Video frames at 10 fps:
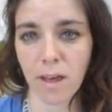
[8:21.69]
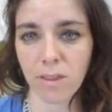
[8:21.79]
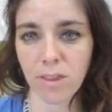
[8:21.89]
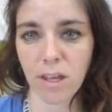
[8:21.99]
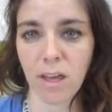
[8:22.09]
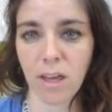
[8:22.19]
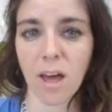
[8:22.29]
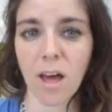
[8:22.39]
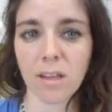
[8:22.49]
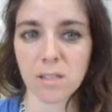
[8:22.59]
Anthony,
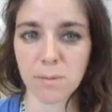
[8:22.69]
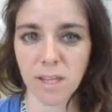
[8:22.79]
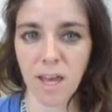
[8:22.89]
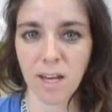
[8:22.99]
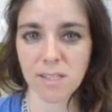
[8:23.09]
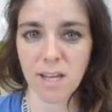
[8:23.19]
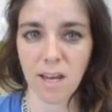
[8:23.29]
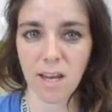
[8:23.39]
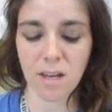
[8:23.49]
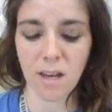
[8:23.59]
Elizabeth Cady
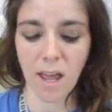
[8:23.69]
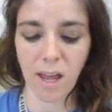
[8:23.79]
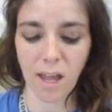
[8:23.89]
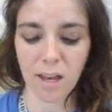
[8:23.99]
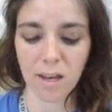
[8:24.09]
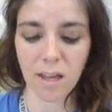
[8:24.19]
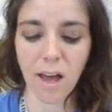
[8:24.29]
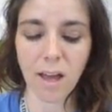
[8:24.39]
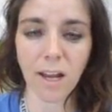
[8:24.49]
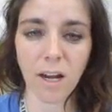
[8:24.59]
Stanton, and
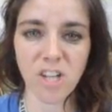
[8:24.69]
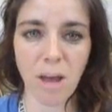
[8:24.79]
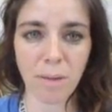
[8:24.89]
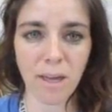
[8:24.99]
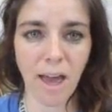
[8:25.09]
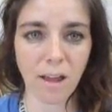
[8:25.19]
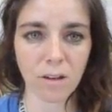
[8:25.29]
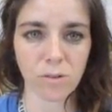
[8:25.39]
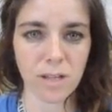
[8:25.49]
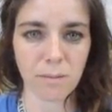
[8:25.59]
uh, Carrie Chapman Catt,
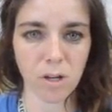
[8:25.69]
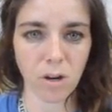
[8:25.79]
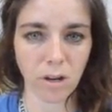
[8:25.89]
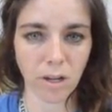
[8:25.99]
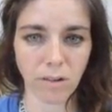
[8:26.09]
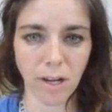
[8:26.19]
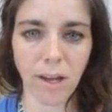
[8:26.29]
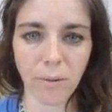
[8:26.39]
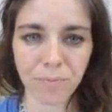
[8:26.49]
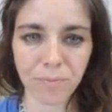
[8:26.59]
whose name's not on here right now.